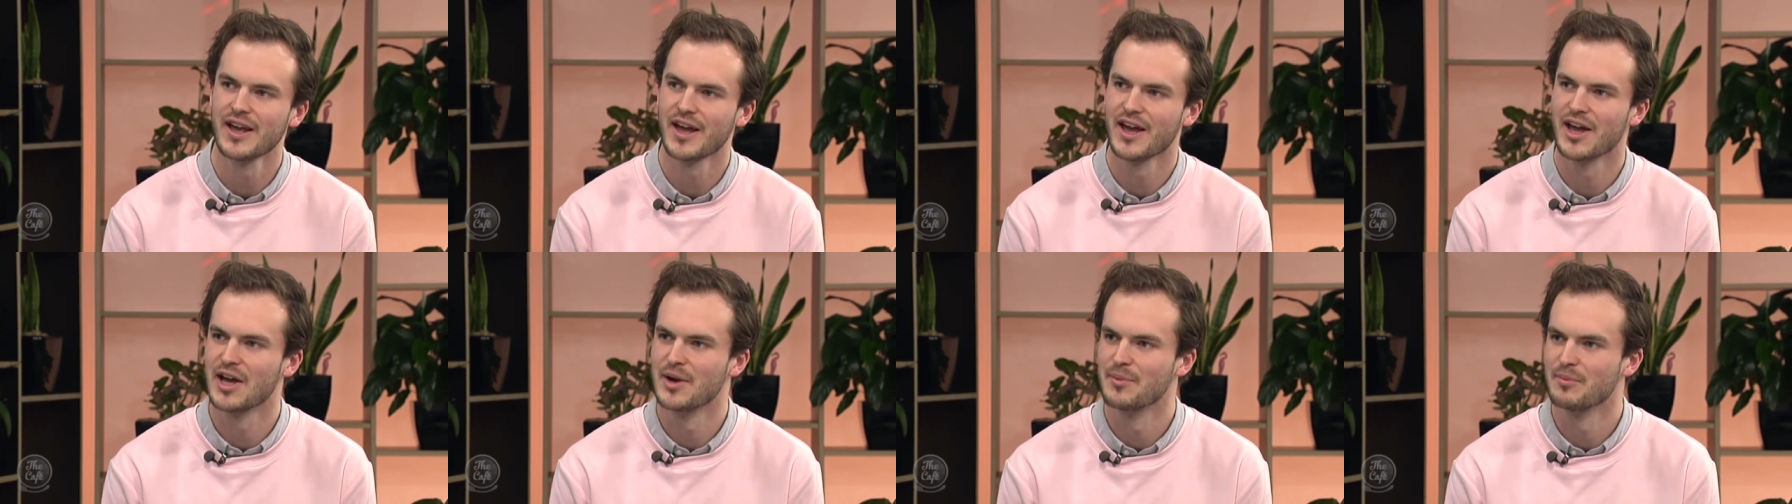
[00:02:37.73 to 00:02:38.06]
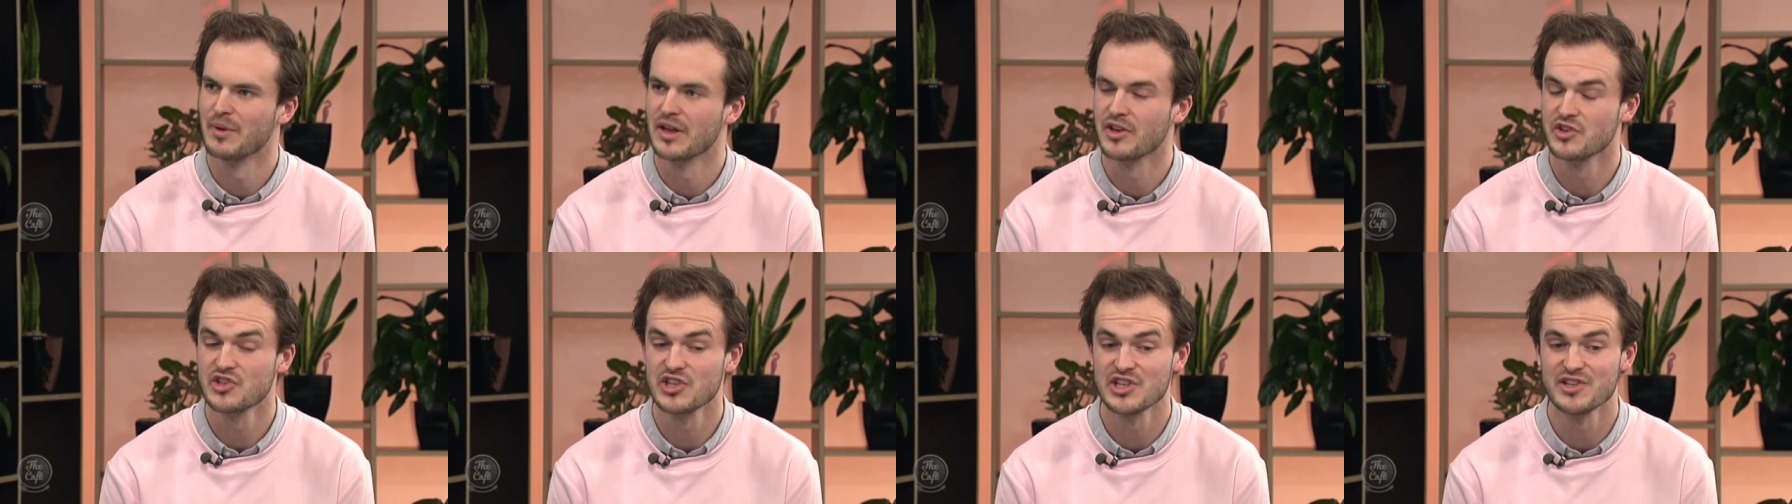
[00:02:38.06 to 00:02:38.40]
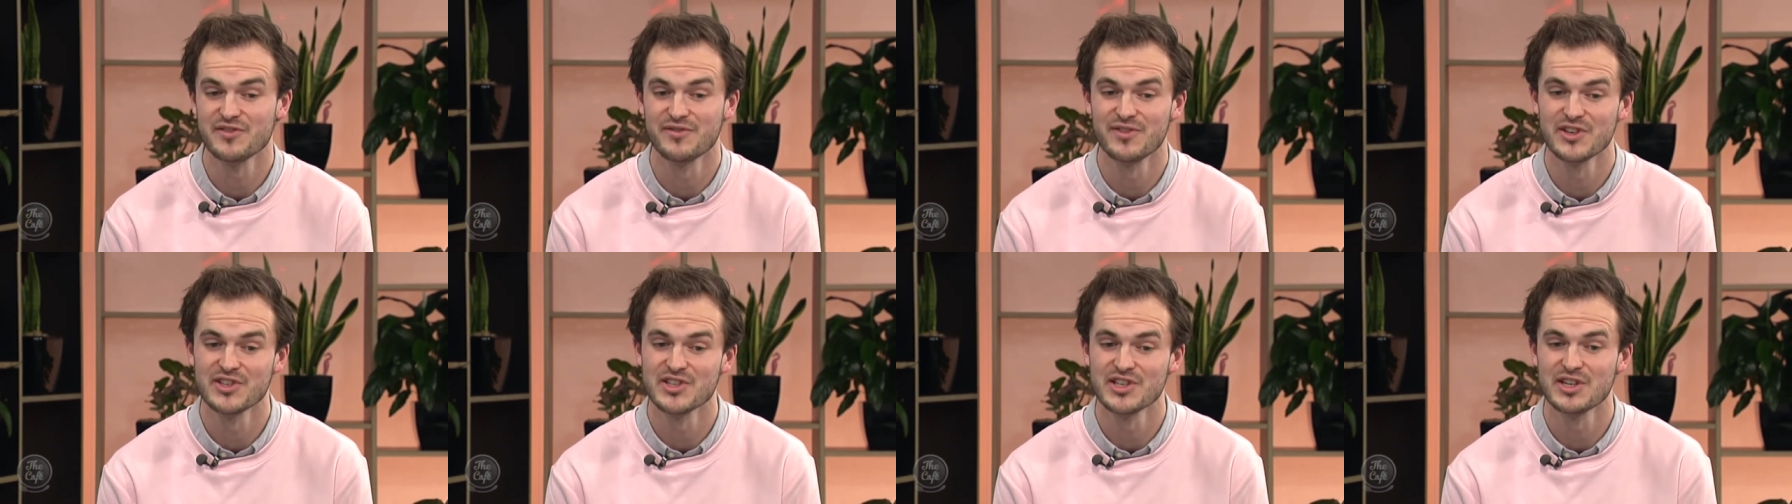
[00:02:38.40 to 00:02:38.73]
um, and she's
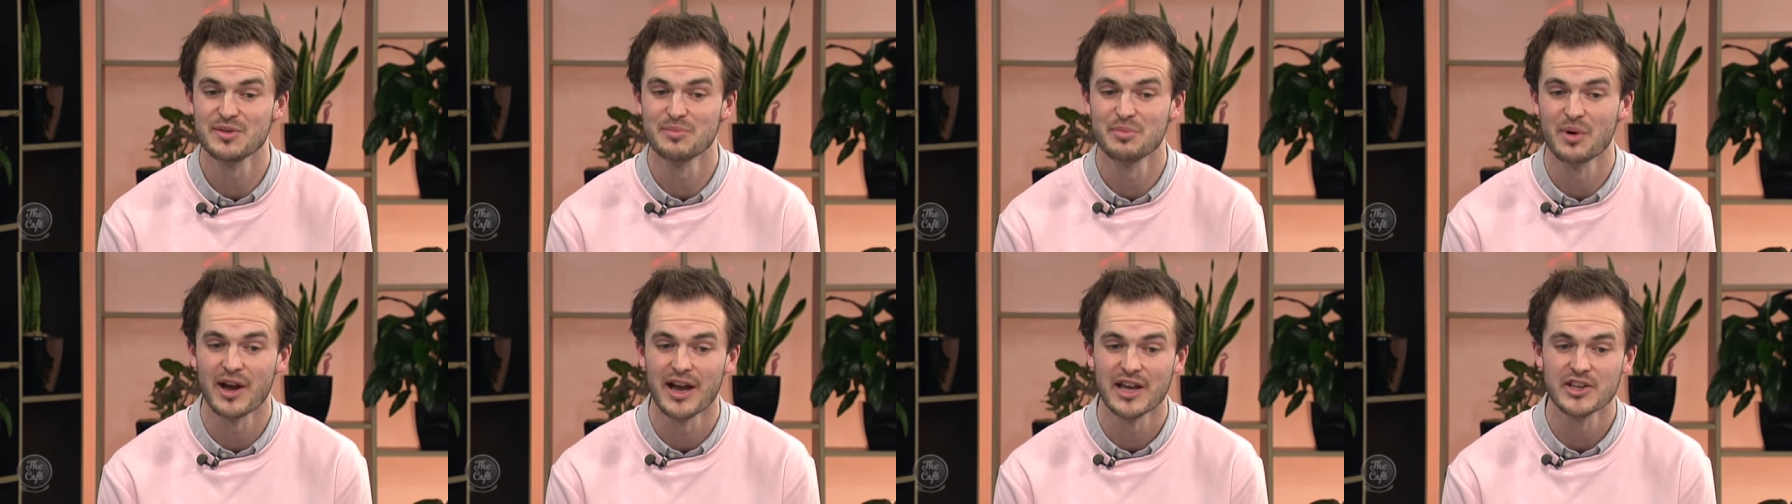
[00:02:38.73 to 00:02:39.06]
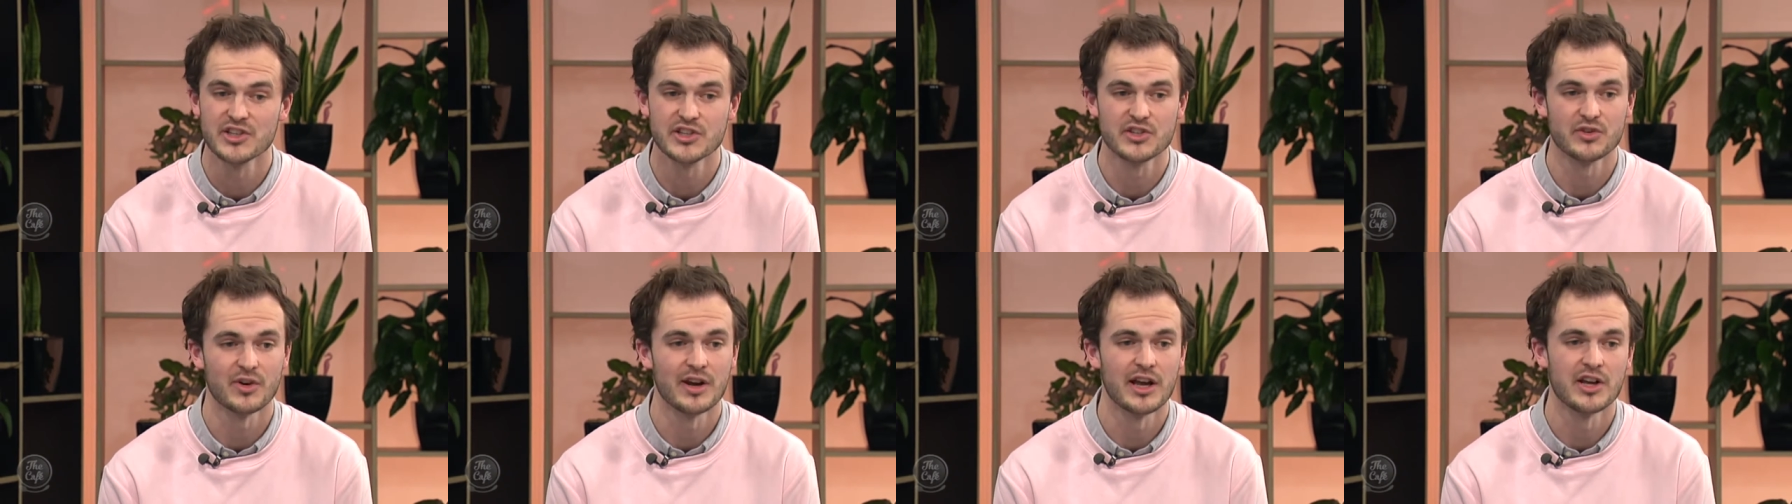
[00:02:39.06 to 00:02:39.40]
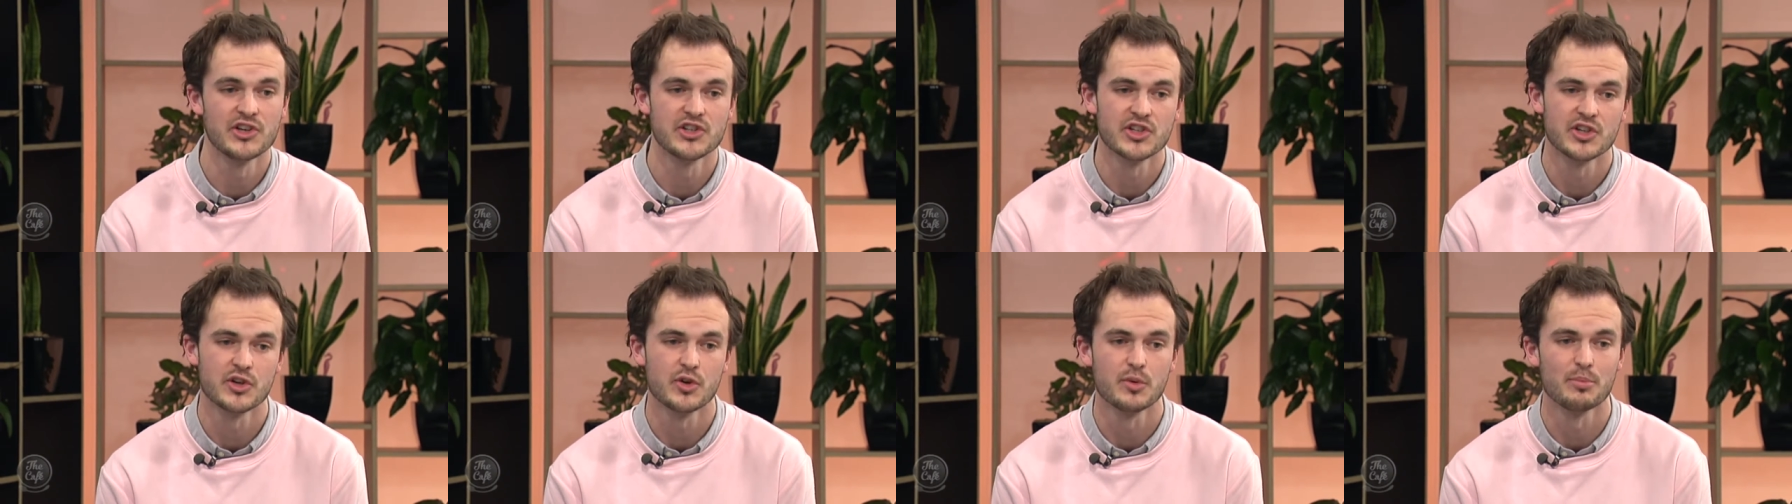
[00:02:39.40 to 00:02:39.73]
visited by a
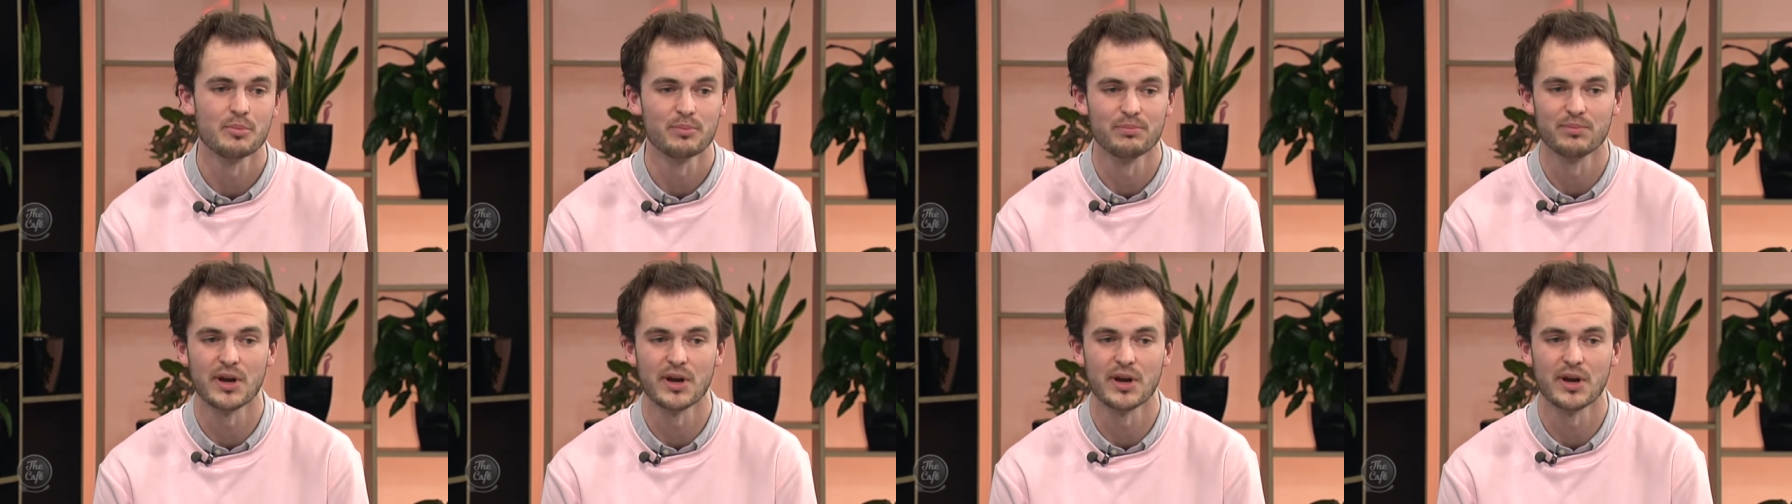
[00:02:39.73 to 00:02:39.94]
stranger who